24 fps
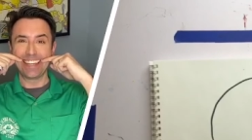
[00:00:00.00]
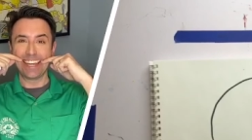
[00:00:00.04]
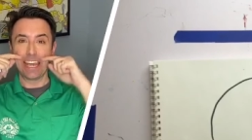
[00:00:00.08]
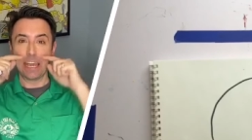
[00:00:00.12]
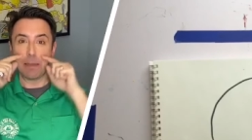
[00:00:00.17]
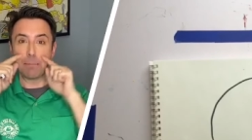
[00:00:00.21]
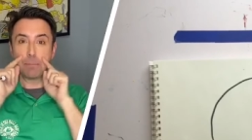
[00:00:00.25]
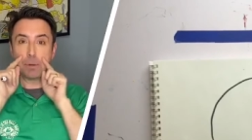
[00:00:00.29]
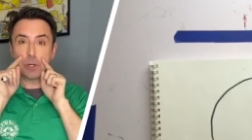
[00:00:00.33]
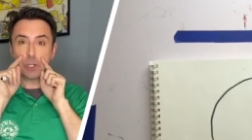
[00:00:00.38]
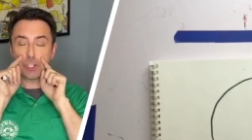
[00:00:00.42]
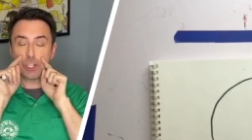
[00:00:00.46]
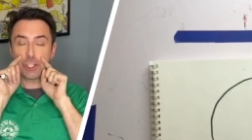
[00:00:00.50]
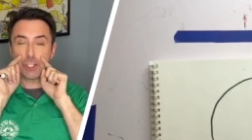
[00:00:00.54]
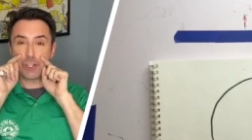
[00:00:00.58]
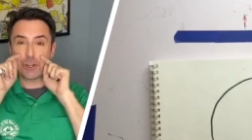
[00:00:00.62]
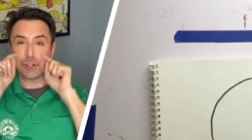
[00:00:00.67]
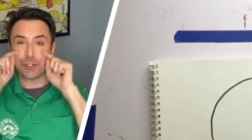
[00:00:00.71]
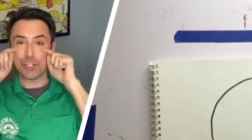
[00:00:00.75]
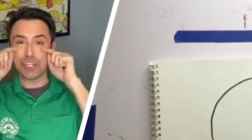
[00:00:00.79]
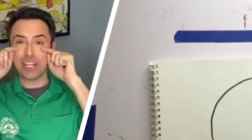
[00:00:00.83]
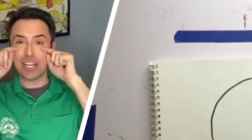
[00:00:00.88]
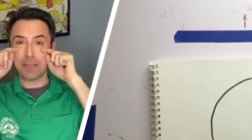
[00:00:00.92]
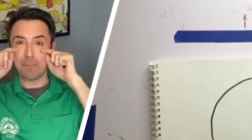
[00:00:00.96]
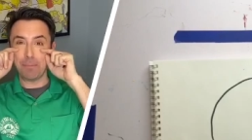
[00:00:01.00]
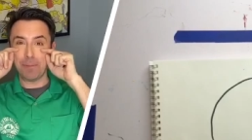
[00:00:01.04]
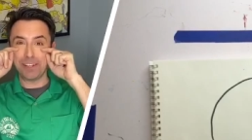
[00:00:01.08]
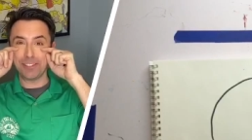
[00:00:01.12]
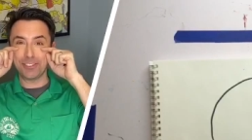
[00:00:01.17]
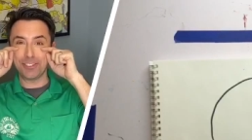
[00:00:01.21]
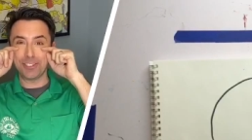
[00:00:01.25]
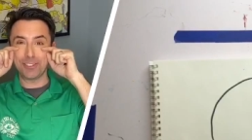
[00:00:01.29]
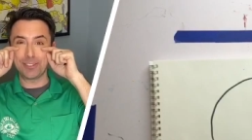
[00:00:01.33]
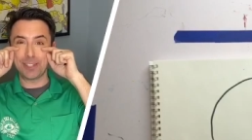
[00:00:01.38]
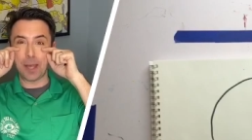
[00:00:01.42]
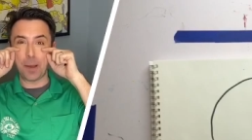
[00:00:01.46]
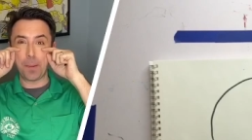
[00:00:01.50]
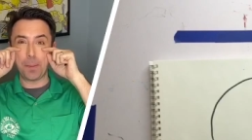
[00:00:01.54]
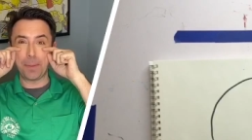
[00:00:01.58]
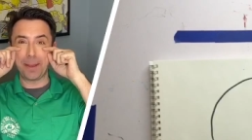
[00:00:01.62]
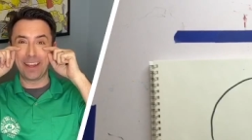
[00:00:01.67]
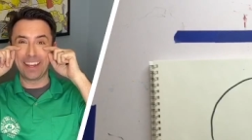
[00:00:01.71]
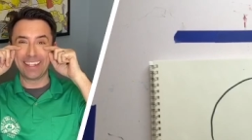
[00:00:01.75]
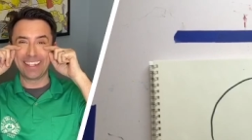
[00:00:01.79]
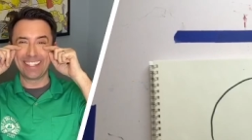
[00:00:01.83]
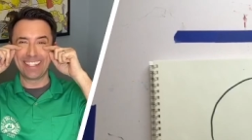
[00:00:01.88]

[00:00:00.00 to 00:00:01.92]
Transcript: it pushes your cheek muscles up